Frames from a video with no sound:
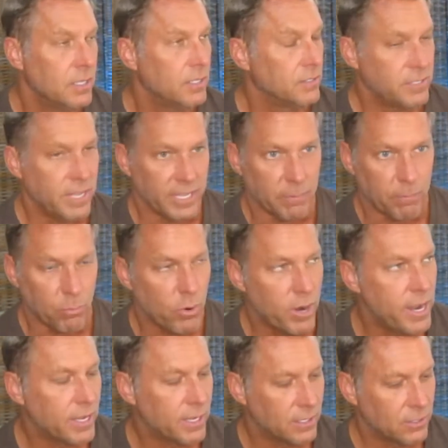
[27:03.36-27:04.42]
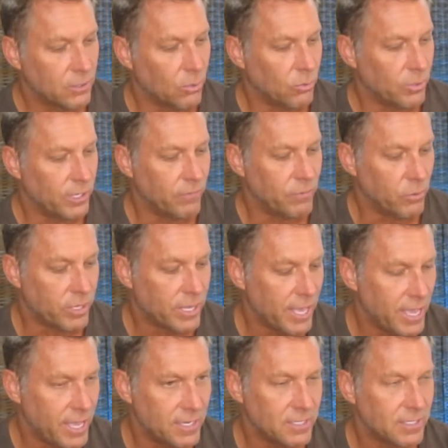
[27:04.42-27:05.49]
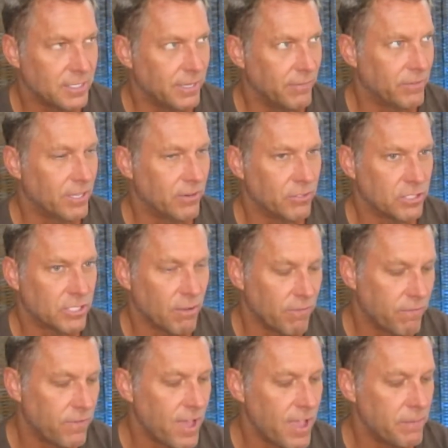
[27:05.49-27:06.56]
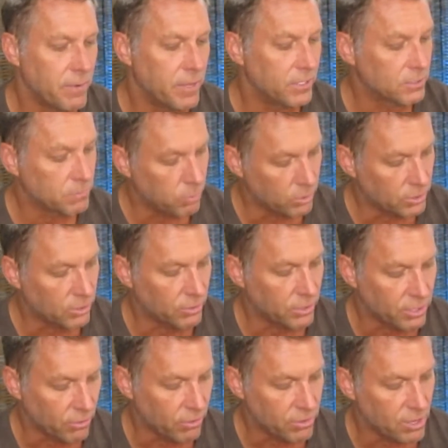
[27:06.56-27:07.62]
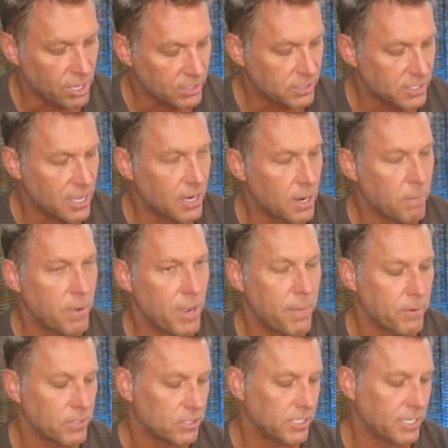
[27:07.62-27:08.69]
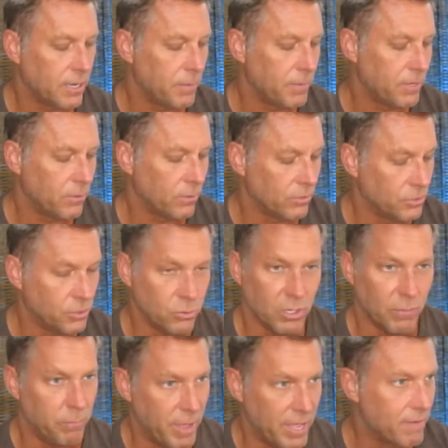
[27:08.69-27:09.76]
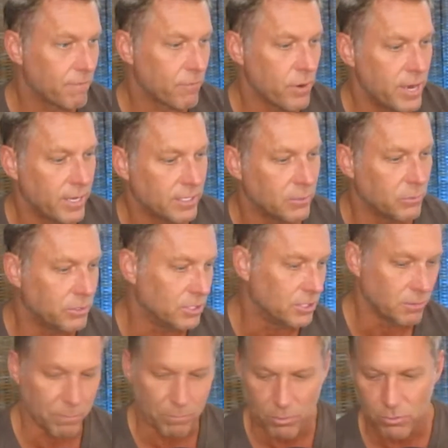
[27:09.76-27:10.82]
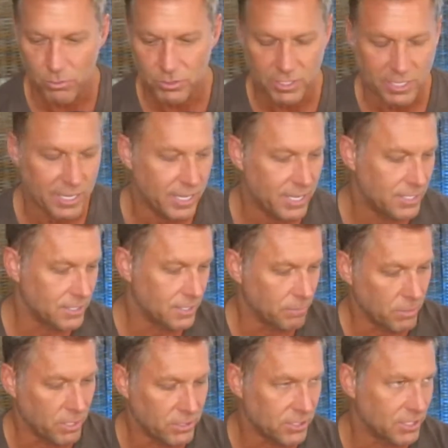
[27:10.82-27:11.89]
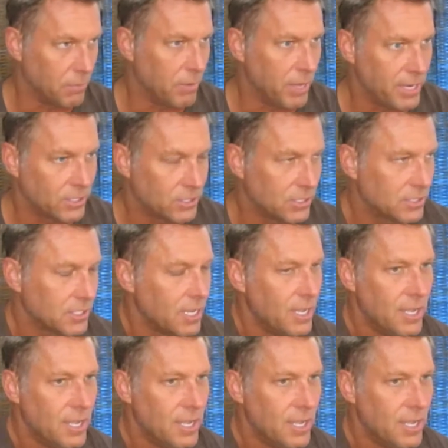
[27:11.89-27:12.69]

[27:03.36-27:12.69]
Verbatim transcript: Take a break. Go if you can. Give give yourself five minutes. Put the, your thoughts down on paper. See how you know. Do a Ben Franklin, which is the pros and cons and the pluses and the minuses.